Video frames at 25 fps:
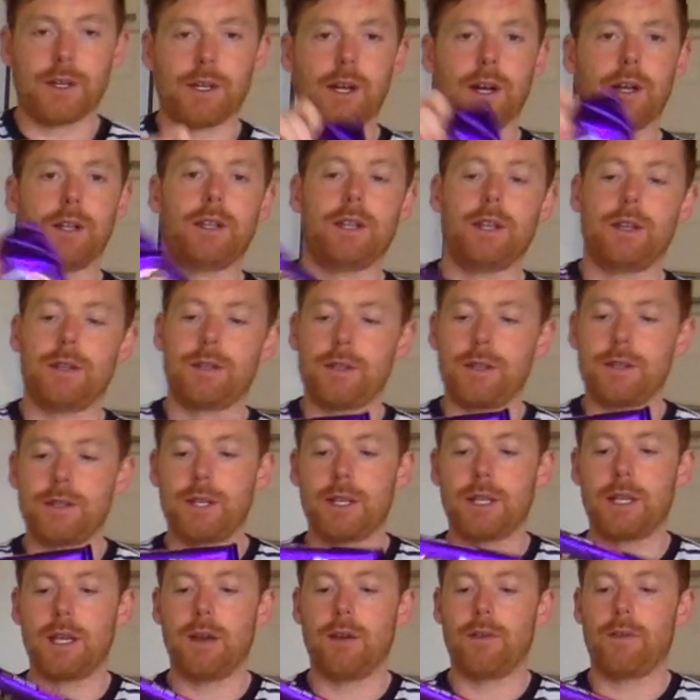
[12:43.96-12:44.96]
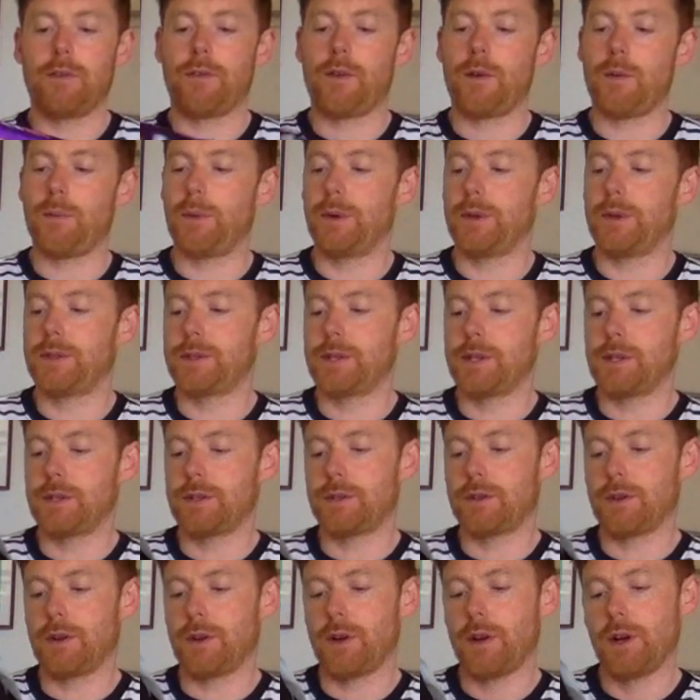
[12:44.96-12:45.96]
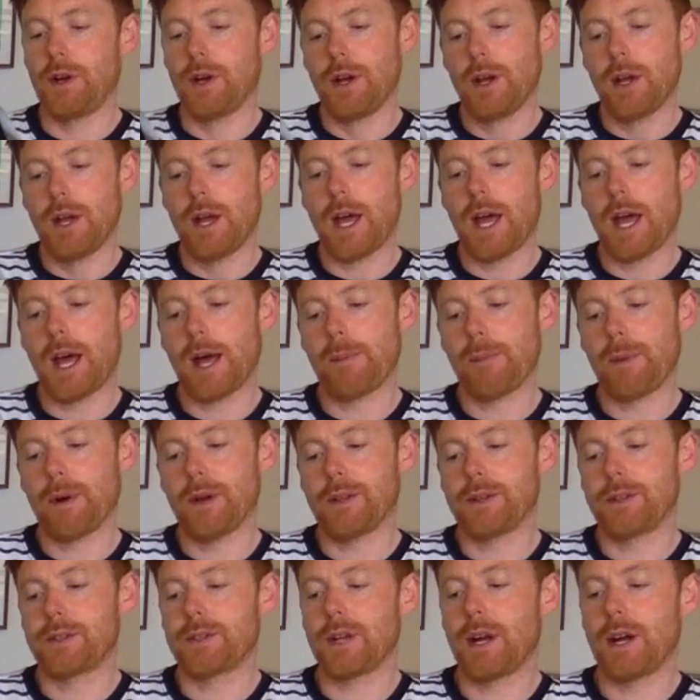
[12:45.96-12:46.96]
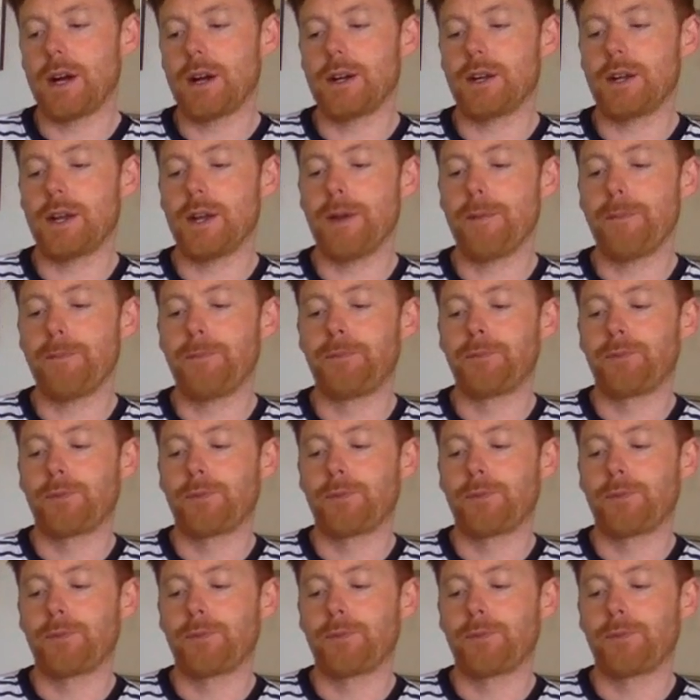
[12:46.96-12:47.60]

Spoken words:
I got this as a gift from my sister on Saturday,